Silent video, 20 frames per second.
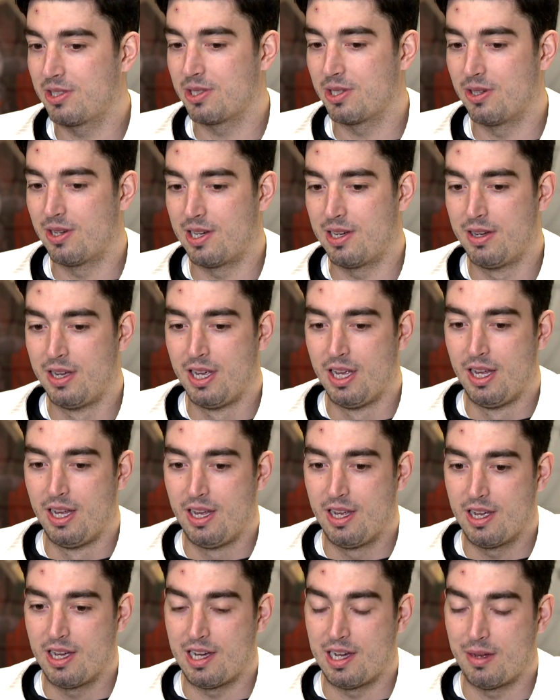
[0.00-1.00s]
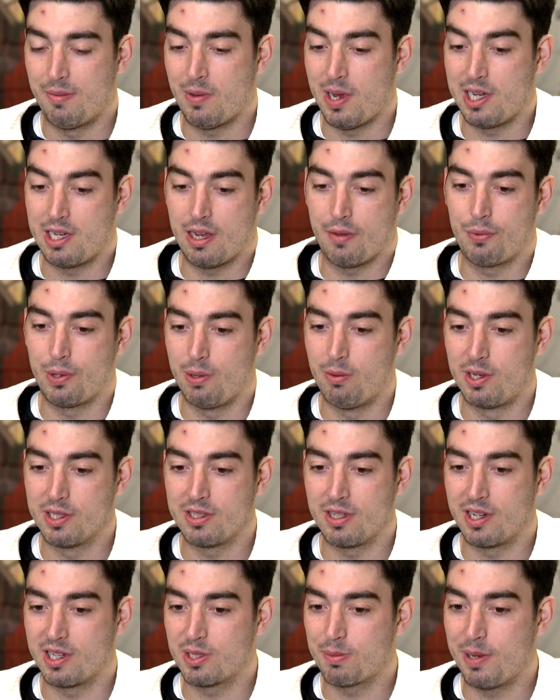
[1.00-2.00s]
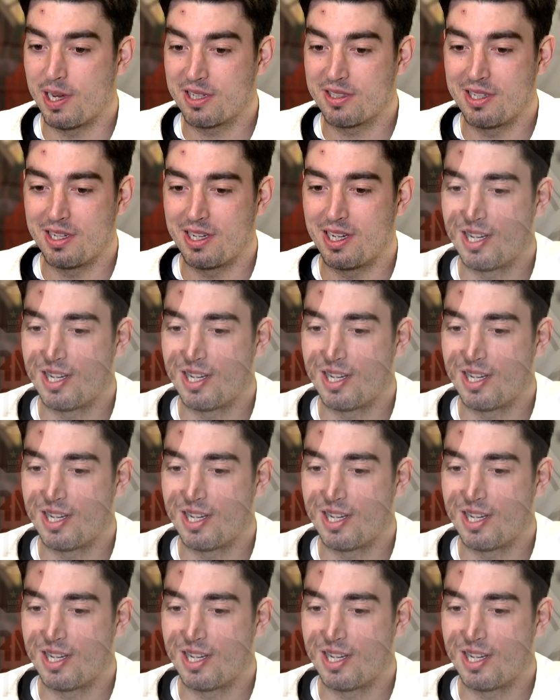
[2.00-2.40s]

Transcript: so uh, um, I definitely wasn't expecting